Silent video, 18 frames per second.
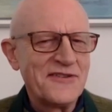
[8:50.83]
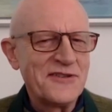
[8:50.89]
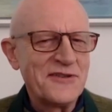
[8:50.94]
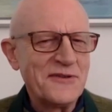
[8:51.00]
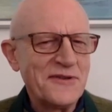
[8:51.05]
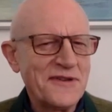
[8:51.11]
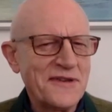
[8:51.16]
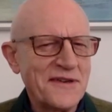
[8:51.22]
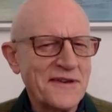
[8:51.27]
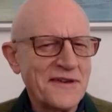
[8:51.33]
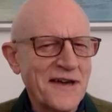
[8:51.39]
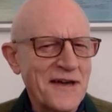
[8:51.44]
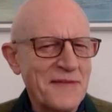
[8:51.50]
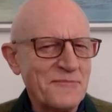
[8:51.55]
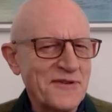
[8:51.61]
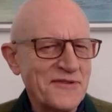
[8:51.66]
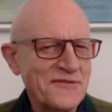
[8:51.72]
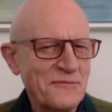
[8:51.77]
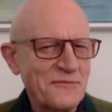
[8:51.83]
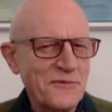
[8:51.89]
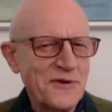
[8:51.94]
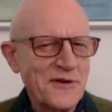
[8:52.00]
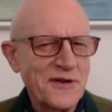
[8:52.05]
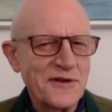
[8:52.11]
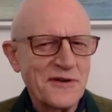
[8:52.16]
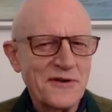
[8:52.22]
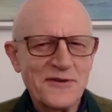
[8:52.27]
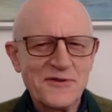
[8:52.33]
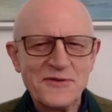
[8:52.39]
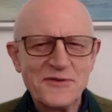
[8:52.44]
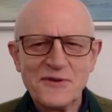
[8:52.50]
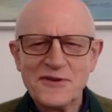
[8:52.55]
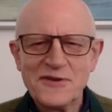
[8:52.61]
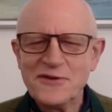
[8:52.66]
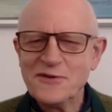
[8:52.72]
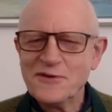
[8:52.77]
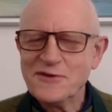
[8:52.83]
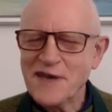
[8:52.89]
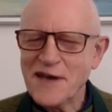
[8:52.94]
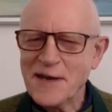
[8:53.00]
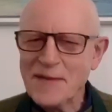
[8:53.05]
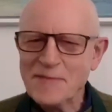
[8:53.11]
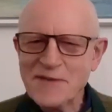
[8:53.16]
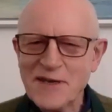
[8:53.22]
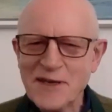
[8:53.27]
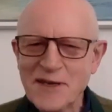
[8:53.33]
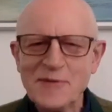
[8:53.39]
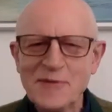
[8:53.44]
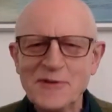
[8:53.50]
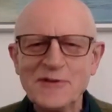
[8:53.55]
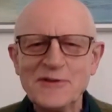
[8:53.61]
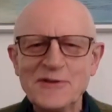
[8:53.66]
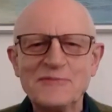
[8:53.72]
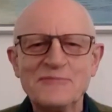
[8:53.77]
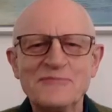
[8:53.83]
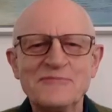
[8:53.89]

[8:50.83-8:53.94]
Do you think I must work to a new timetable?